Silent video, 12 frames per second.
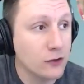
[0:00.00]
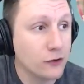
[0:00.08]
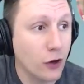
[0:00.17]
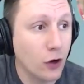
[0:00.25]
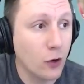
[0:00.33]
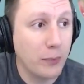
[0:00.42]

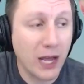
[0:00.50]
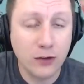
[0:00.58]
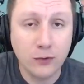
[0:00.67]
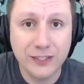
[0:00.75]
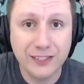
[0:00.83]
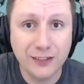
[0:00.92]
So
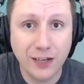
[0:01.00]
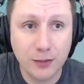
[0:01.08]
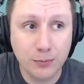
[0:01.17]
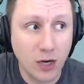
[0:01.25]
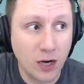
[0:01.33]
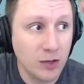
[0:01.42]
bandwidth is
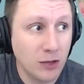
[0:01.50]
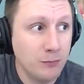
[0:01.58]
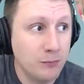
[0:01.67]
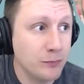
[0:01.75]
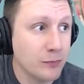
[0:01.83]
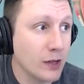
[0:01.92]
not a
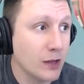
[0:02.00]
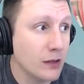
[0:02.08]
problem.